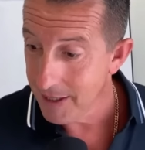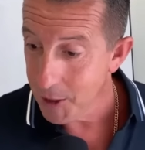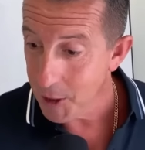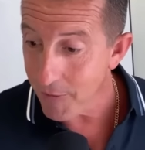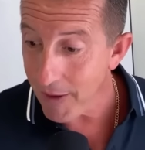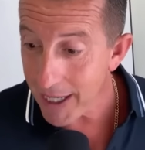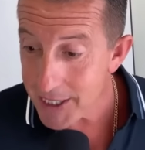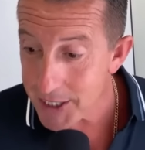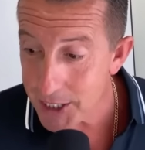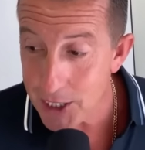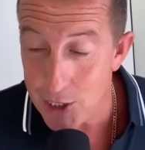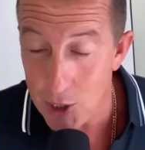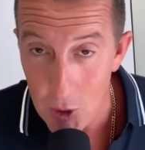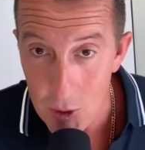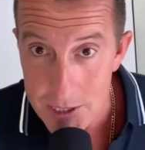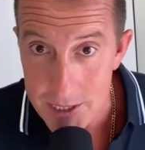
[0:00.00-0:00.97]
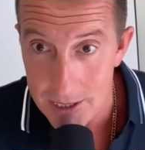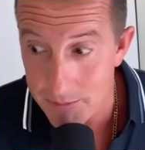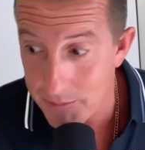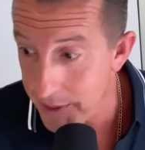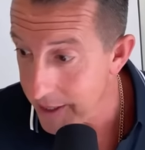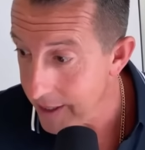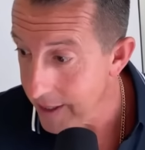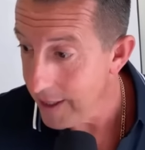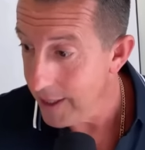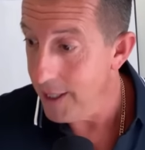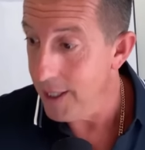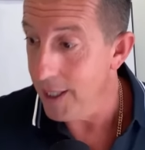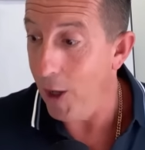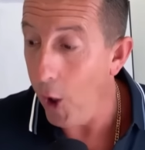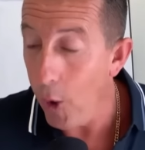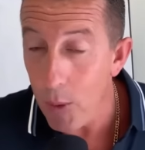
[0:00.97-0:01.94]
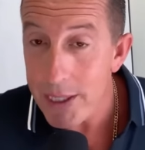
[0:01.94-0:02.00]
You've actually learned something.
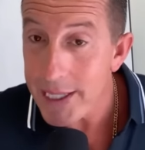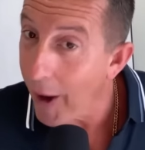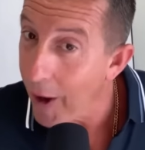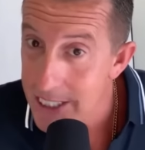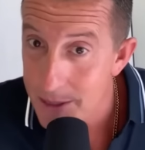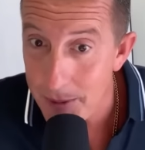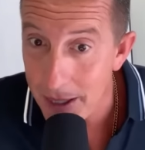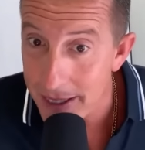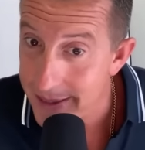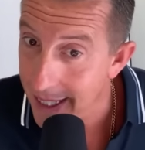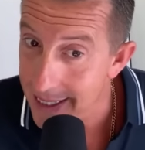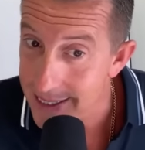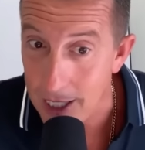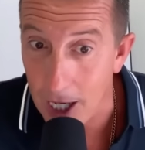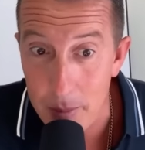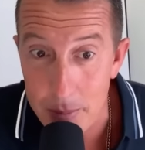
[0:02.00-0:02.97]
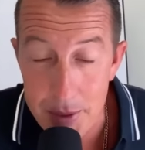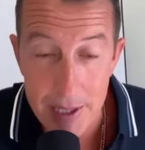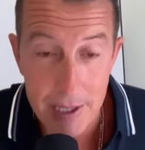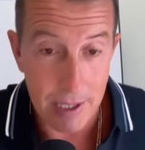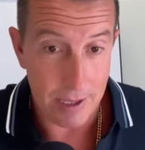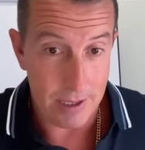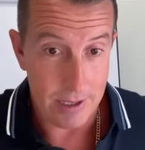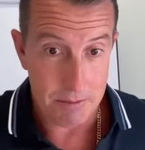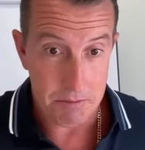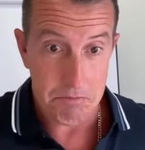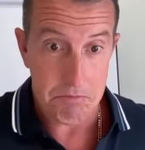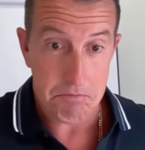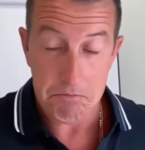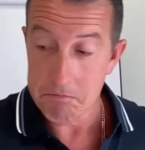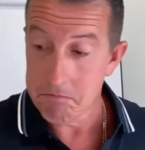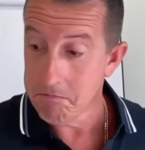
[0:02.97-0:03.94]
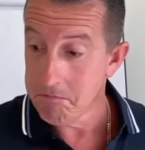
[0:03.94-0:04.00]
No one cares about that topic.
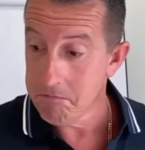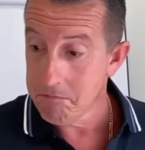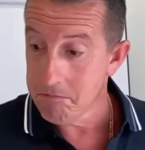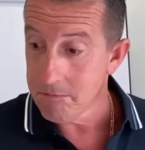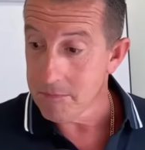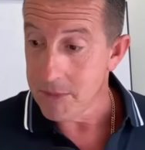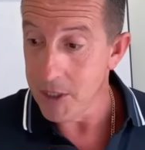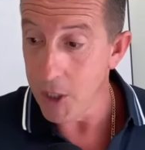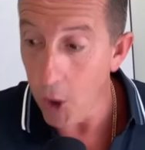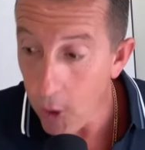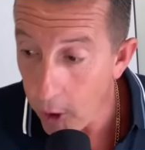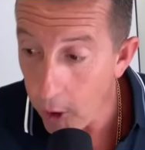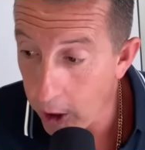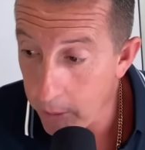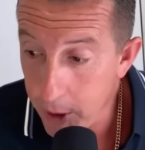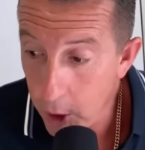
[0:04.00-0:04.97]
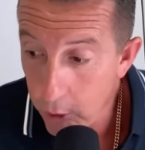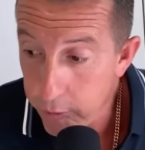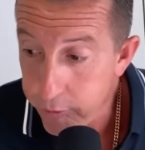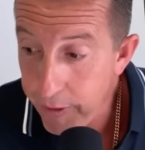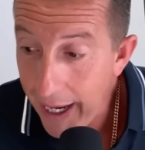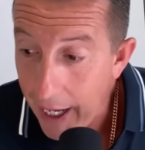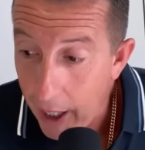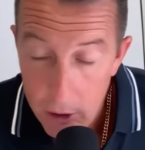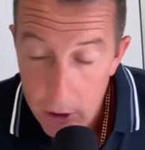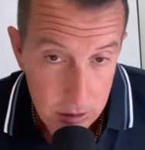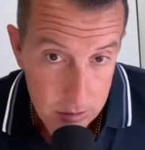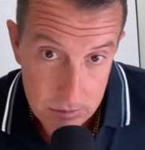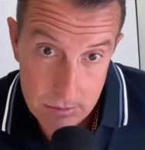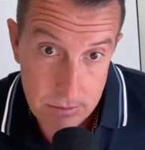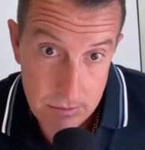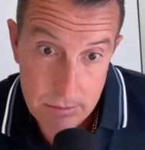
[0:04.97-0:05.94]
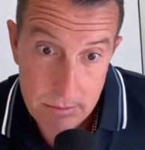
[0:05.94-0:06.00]
No harm, no
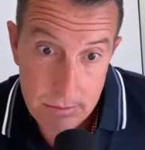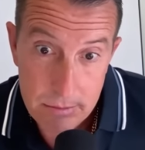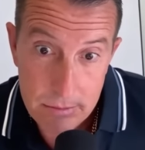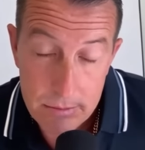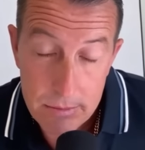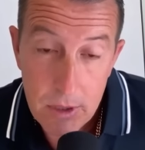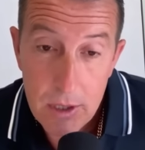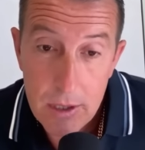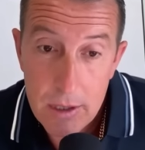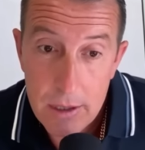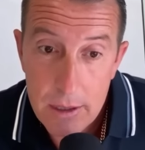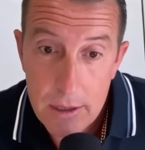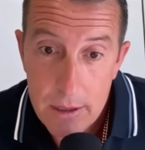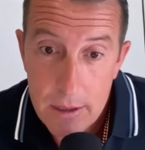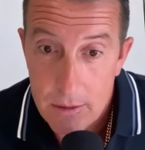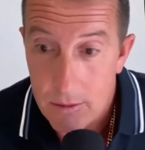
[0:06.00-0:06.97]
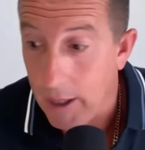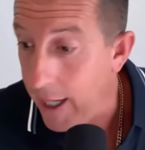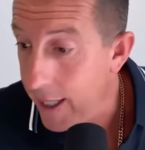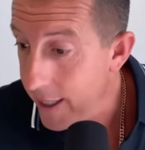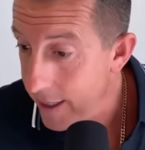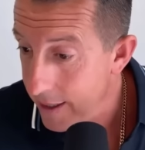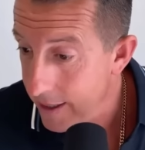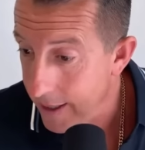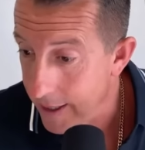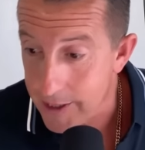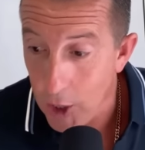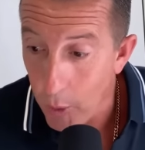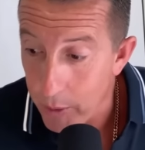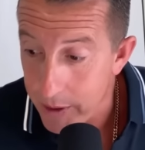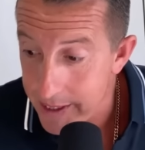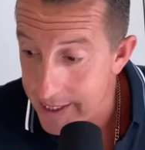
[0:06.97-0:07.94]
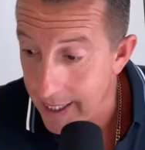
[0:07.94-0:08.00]
foul, right? Because
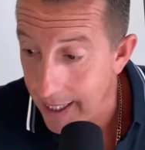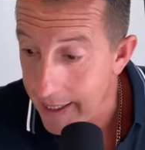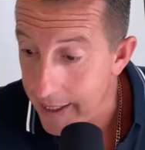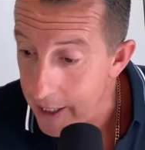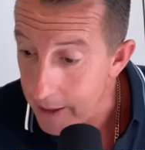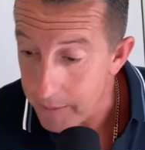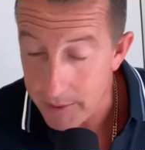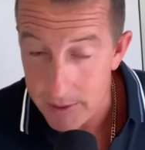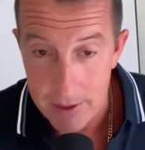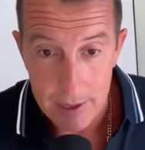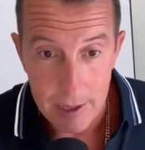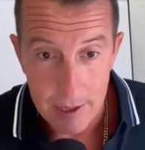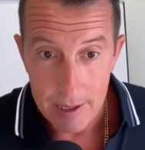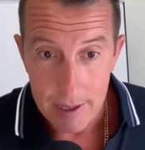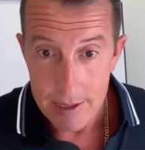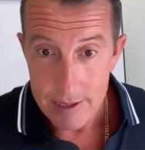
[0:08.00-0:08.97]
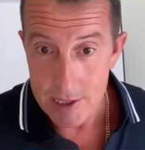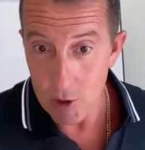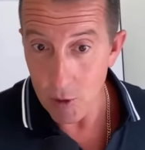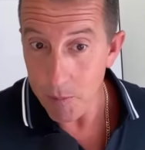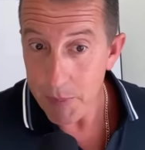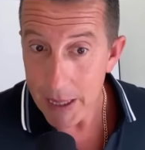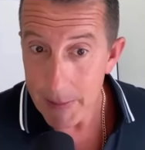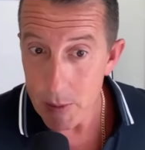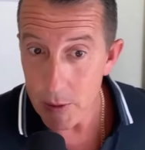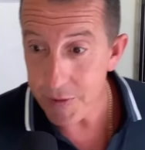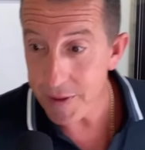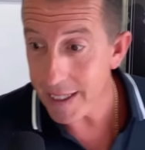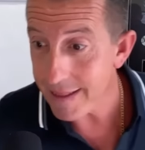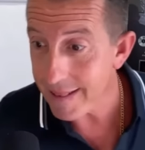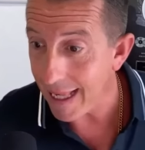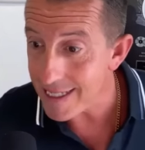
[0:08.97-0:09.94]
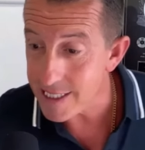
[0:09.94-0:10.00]
no one signed up. So people
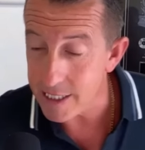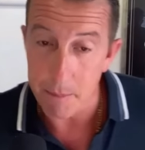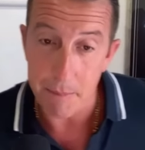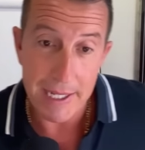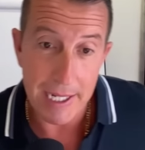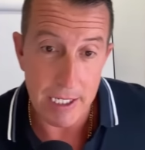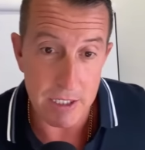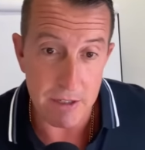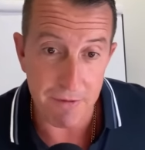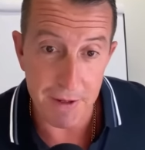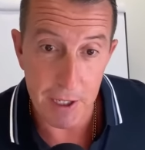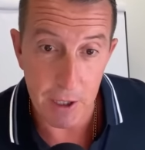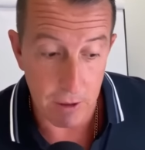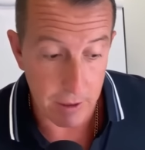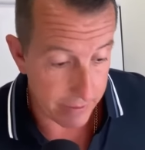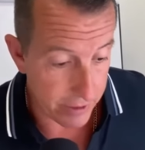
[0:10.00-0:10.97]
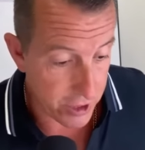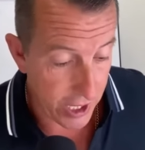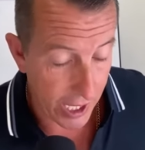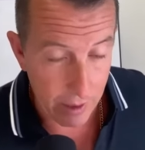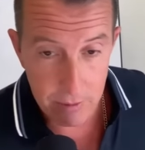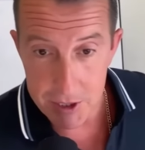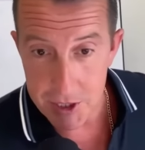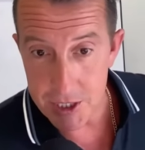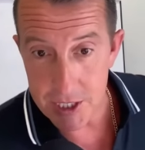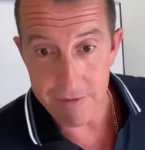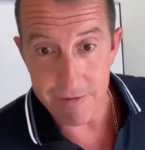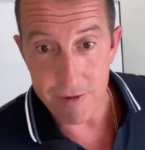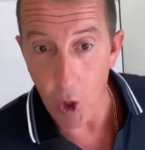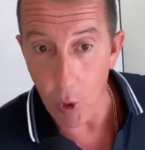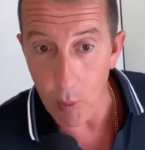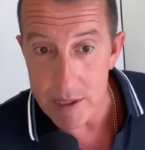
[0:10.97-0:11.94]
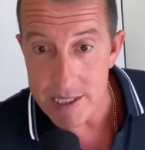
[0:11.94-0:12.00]
think that's the biggest fear in challenges if
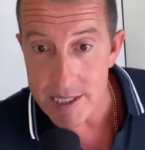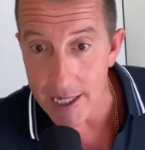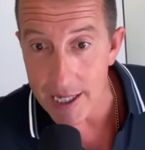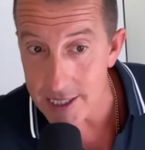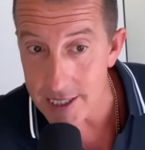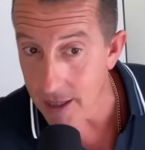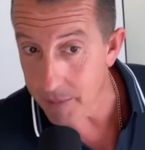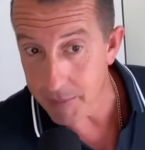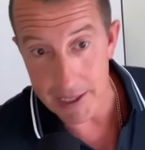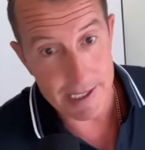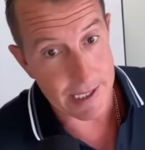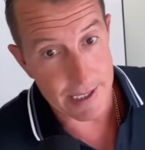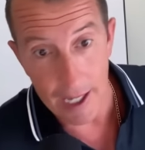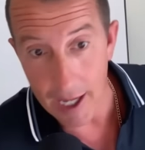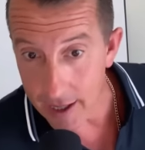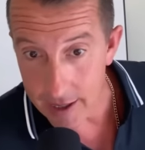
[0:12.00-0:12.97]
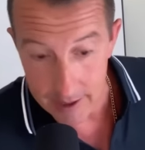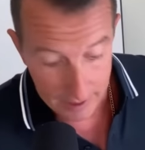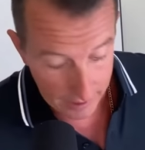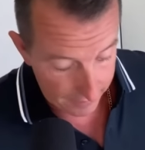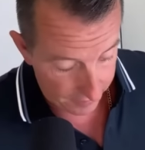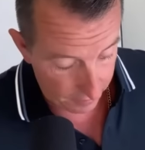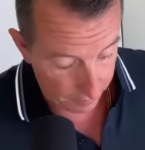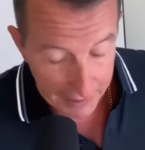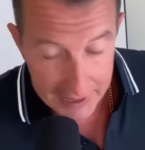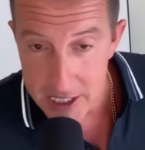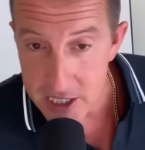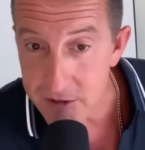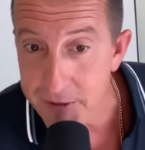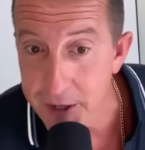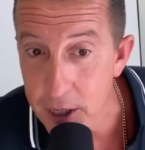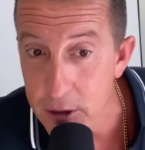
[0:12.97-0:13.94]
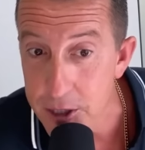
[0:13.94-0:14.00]
no one signs up. It's not. The
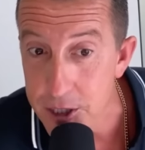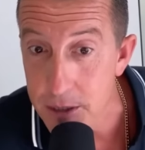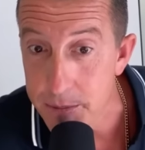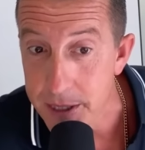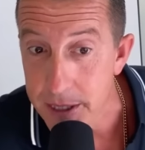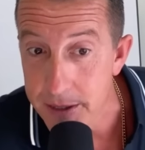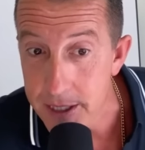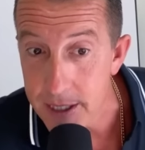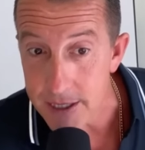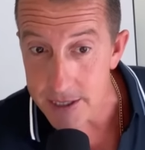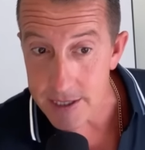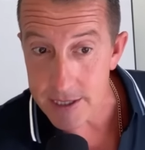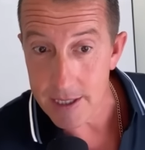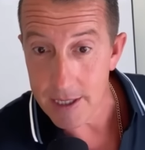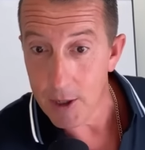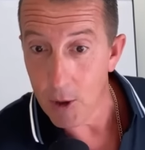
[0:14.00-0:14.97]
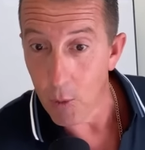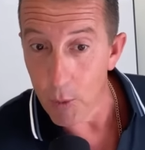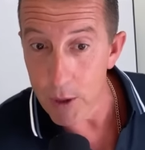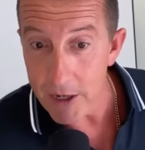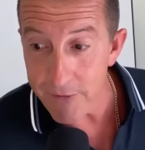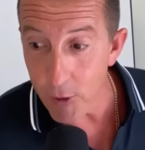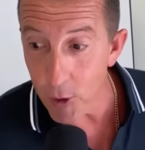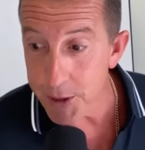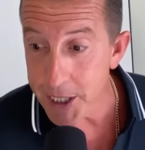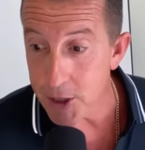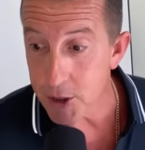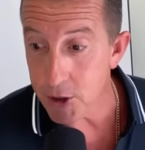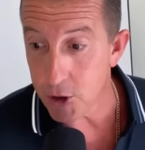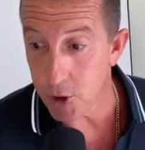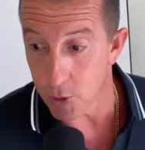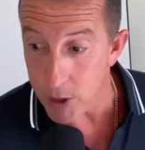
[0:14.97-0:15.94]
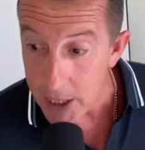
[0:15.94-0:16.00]
biggest fear should be this. What if only
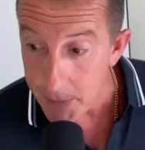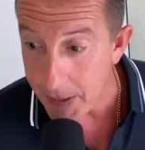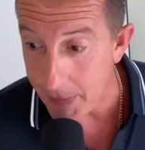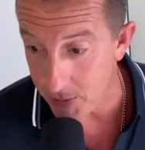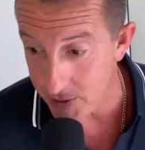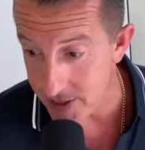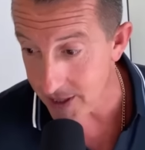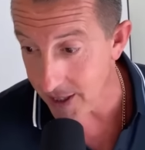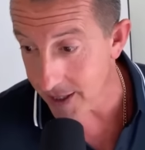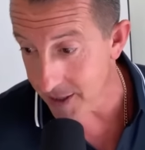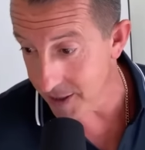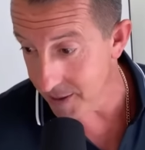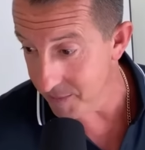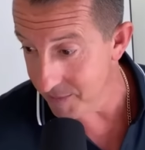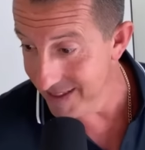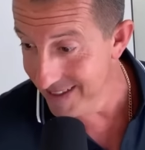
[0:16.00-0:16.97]
3 people sign up?